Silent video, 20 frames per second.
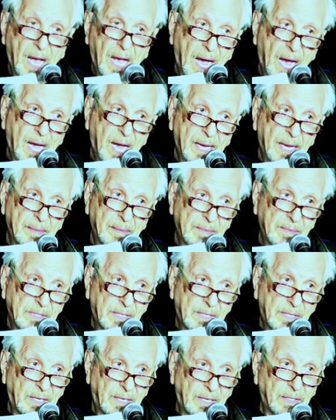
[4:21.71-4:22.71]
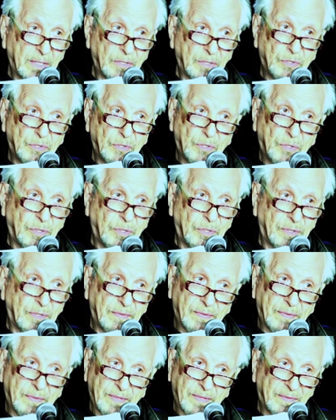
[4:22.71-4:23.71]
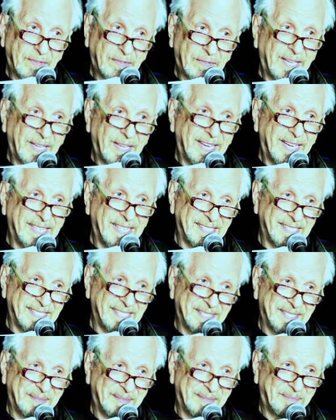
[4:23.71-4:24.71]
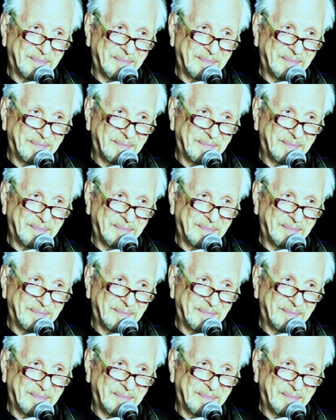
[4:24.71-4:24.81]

I'm starting a tour for the flies.